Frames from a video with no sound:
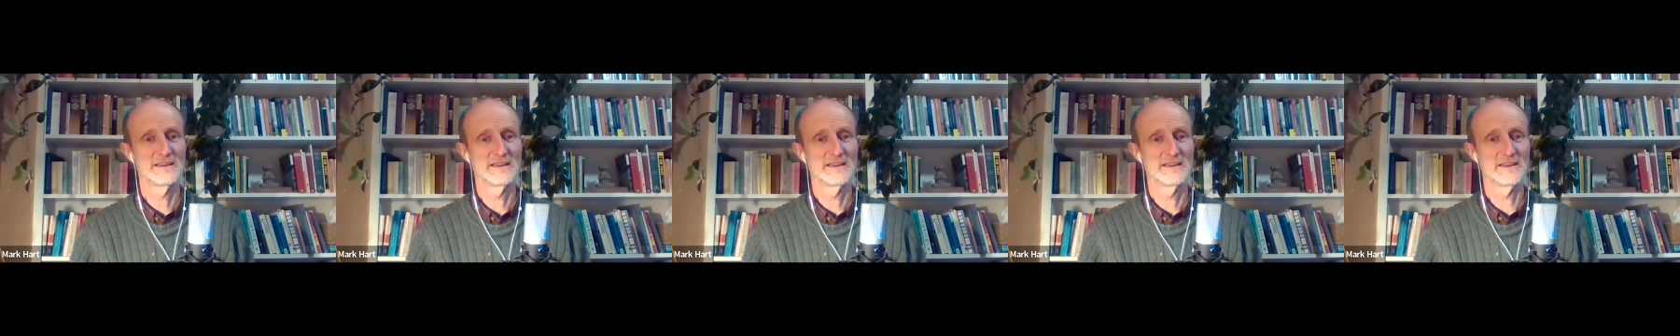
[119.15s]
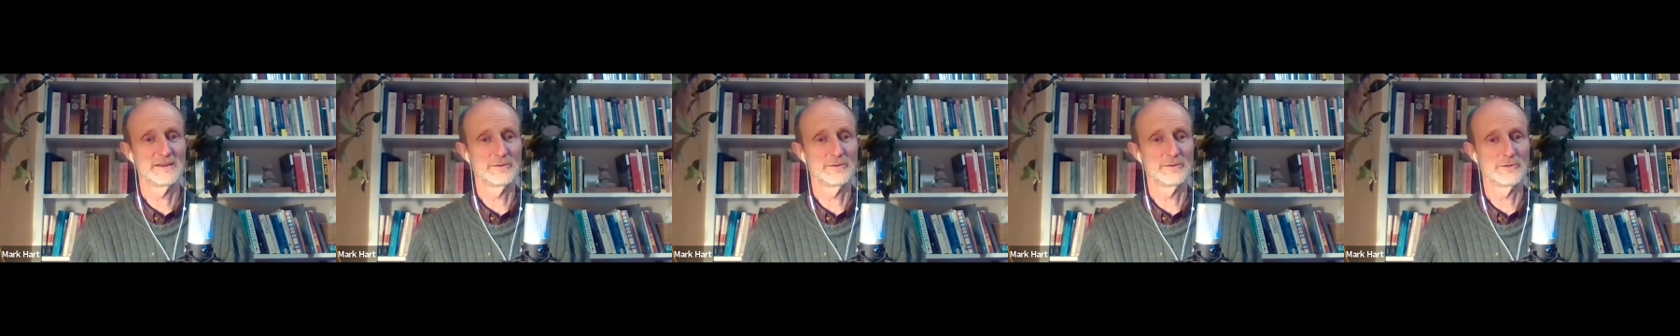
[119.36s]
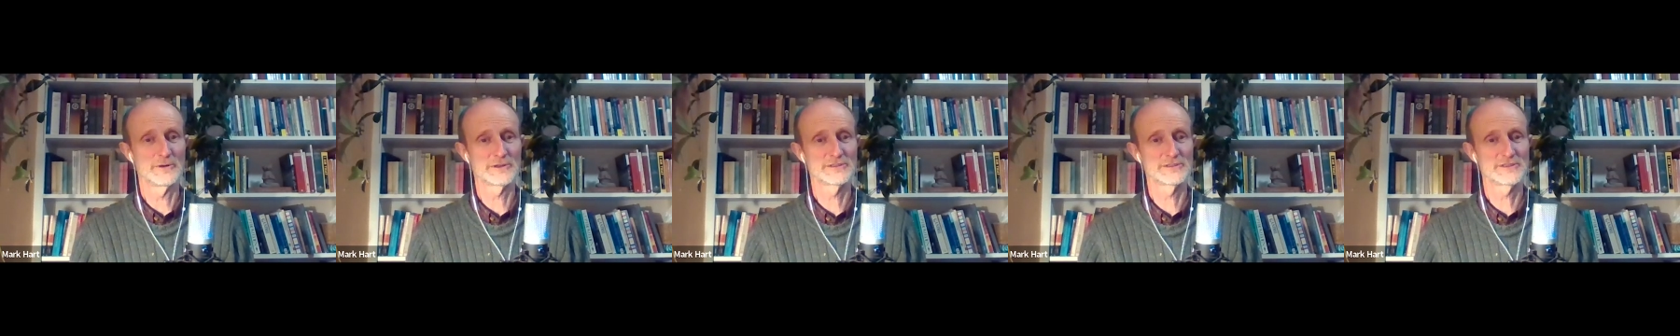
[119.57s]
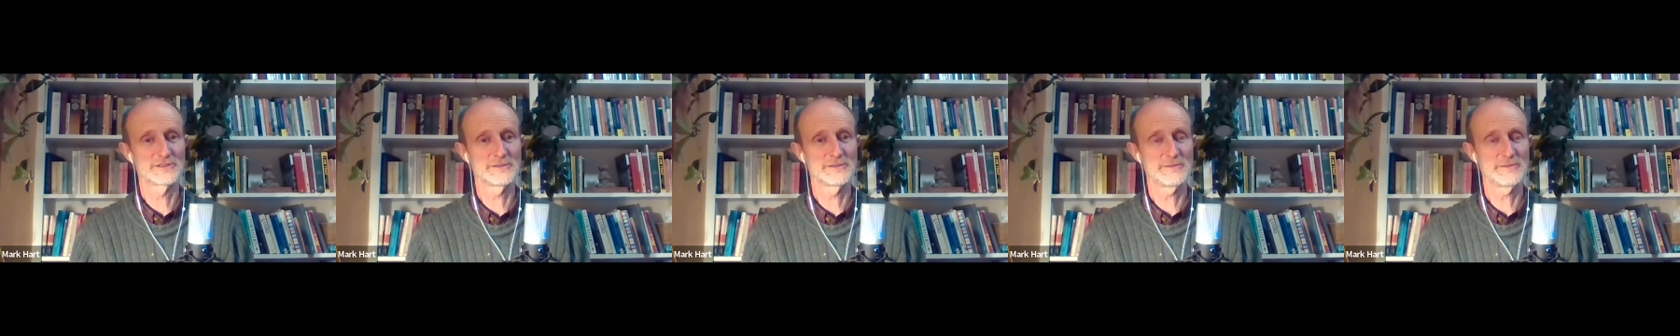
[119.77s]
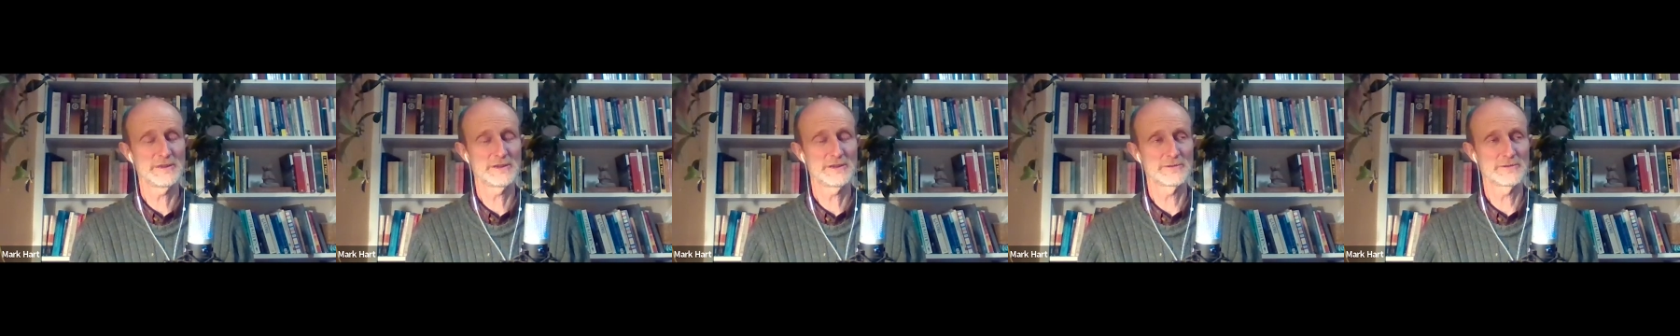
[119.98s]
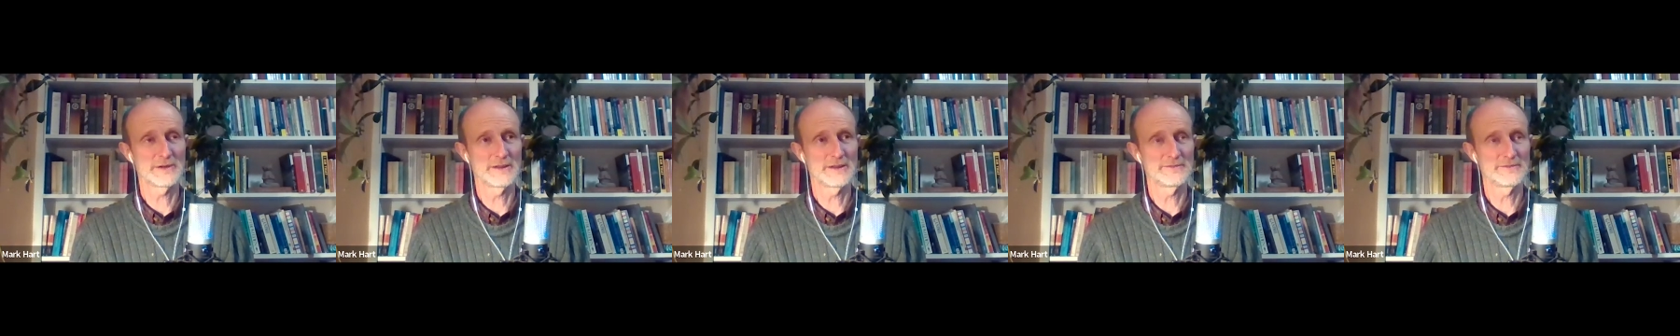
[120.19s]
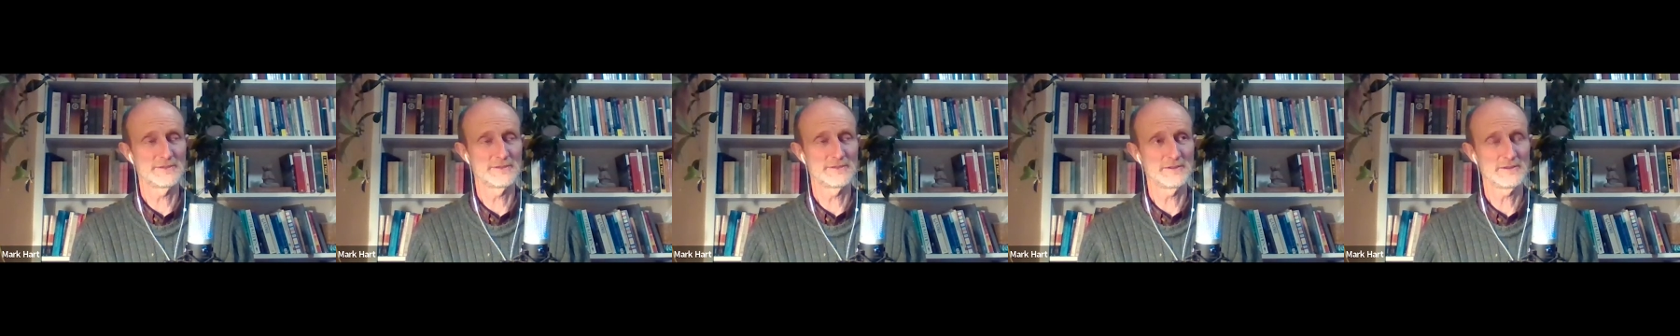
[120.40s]
It works to be
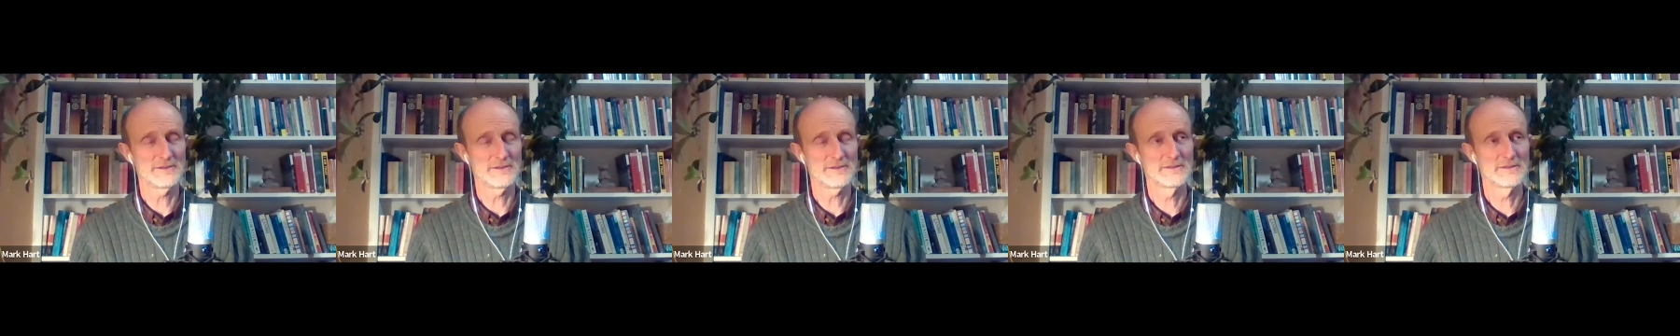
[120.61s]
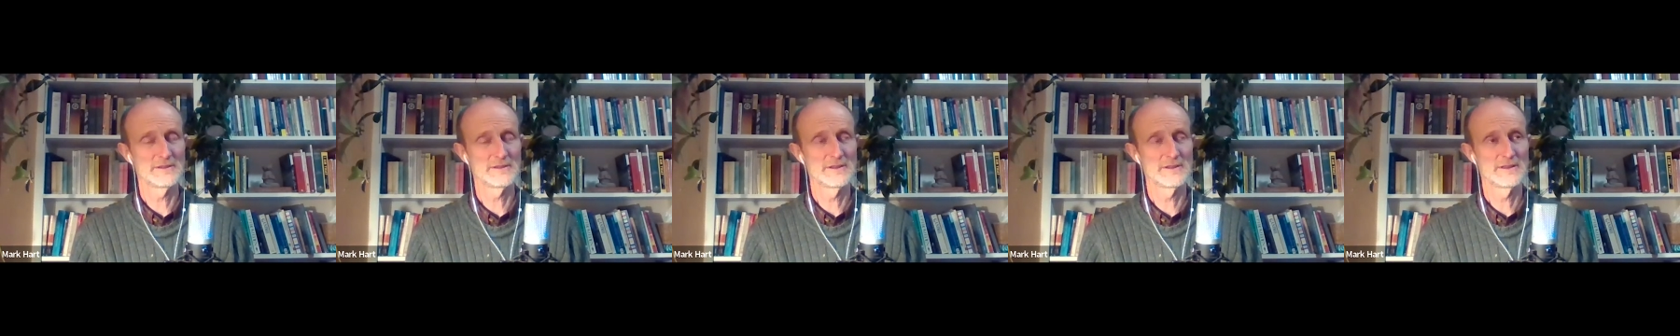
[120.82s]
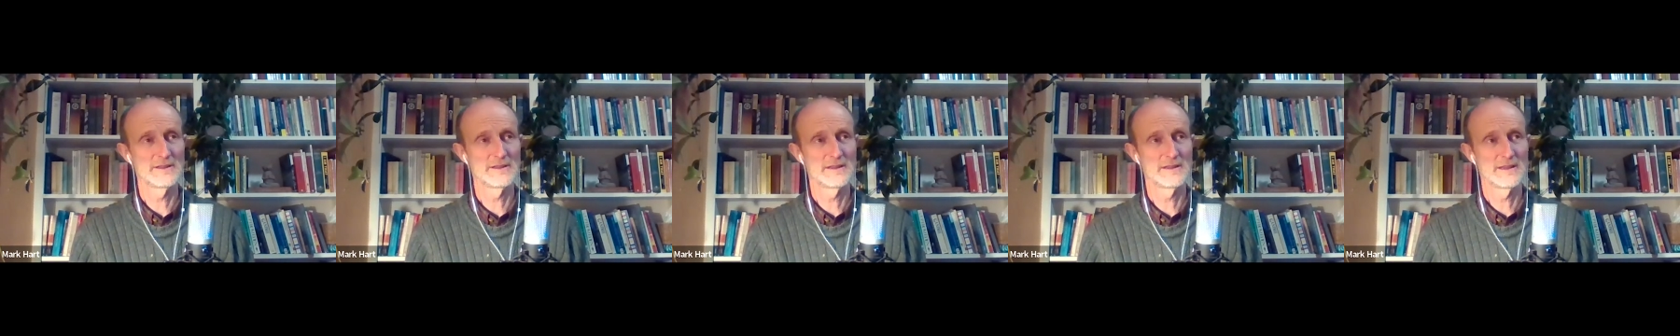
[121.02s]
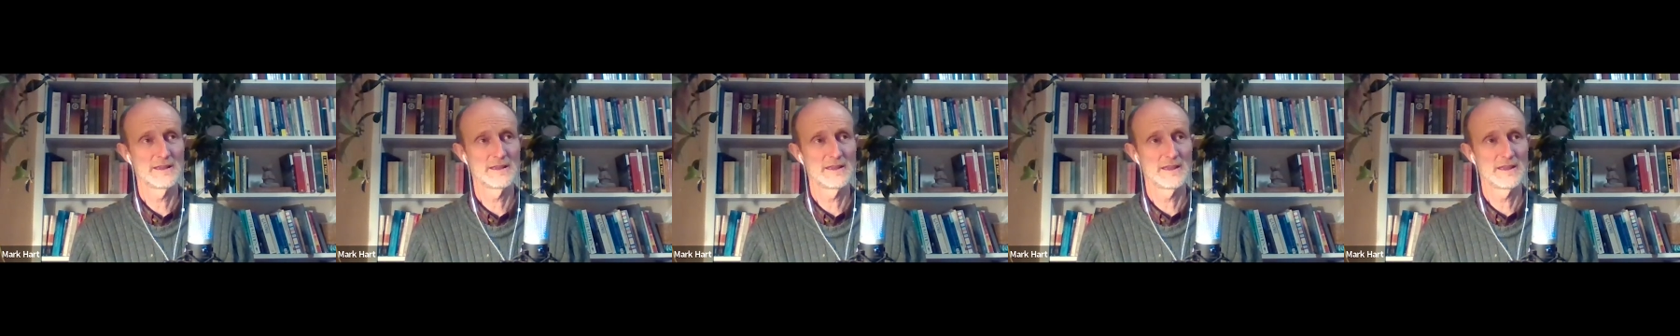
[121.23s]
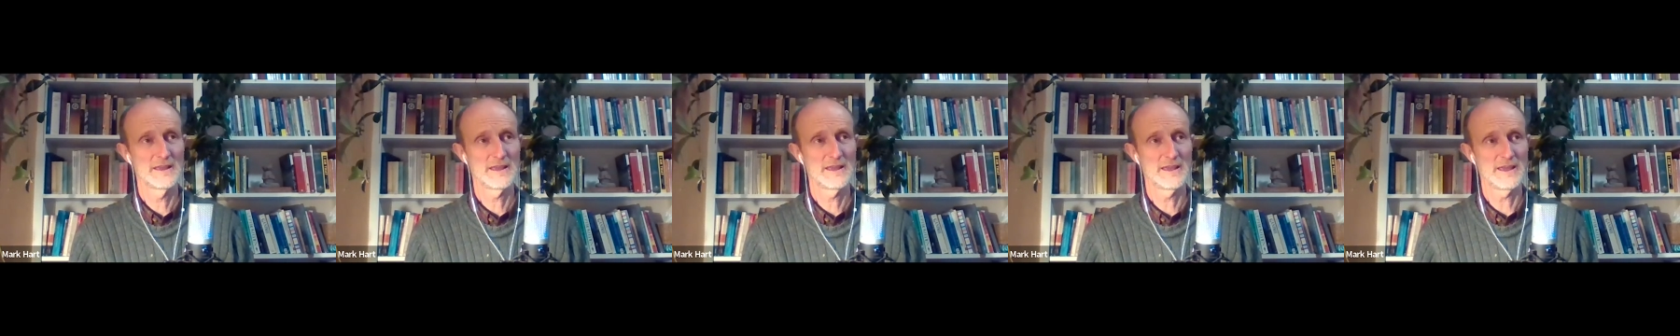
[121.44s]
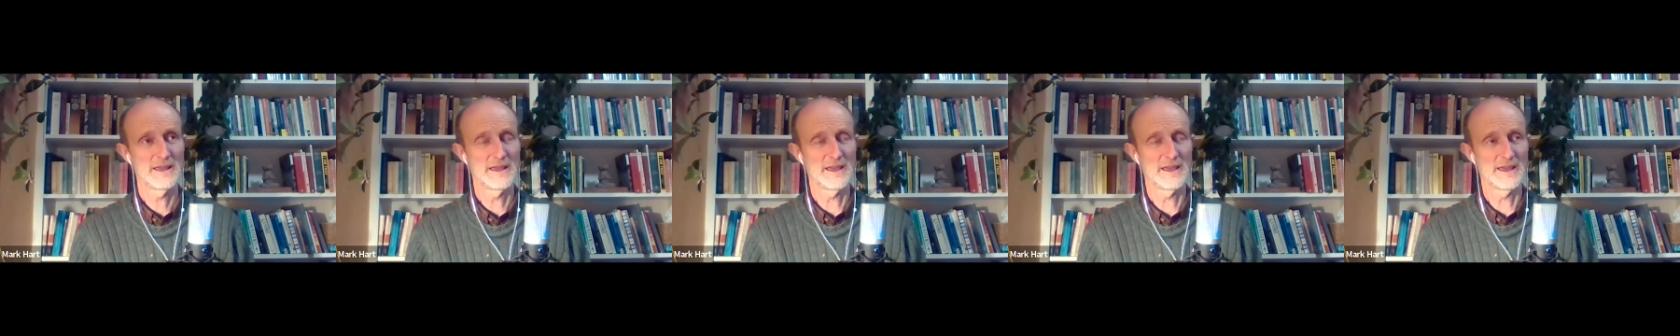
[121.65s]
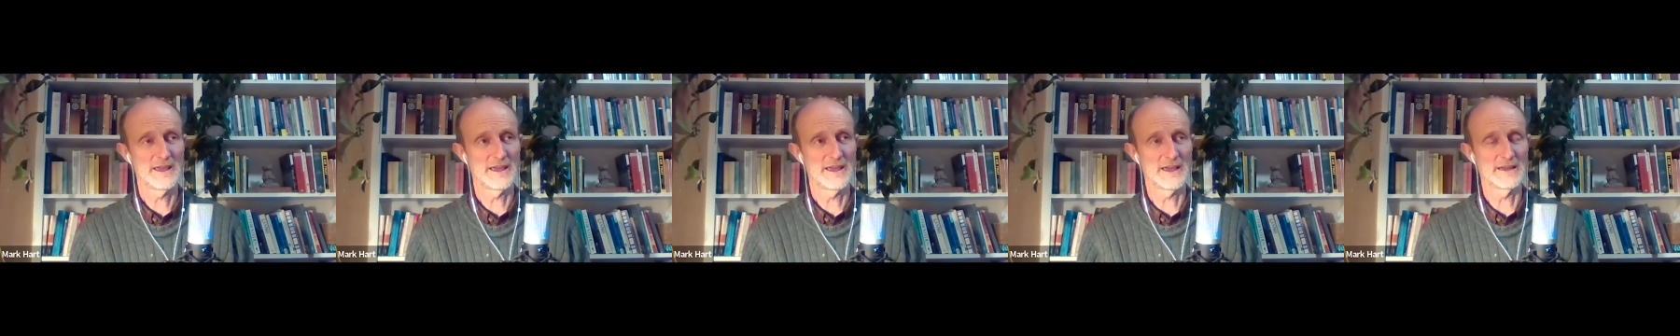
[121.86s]
grateful
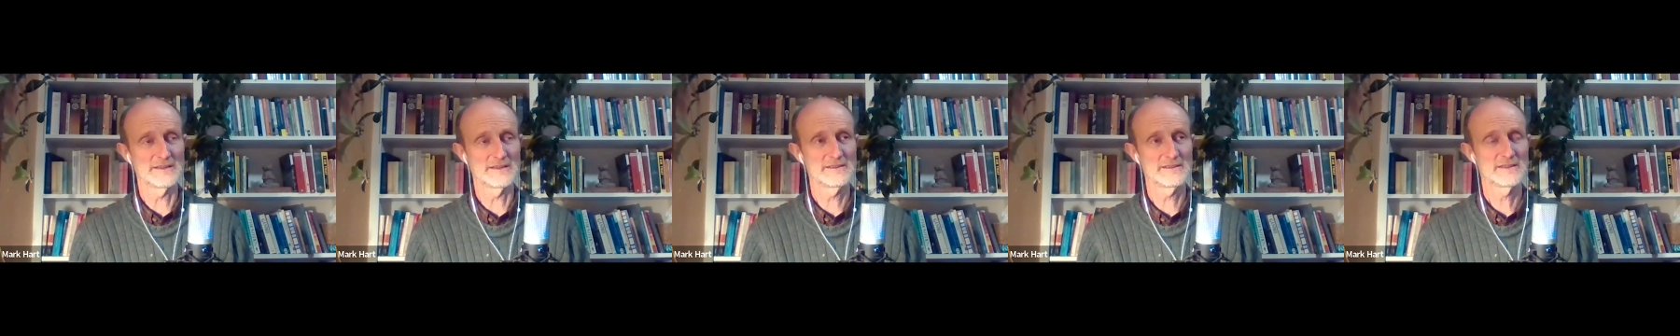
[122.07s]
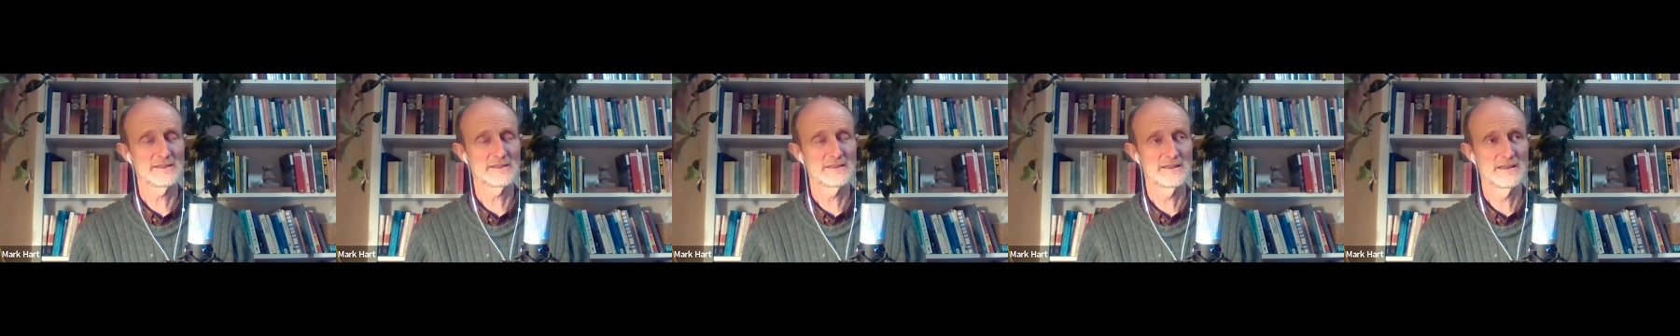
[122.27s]
and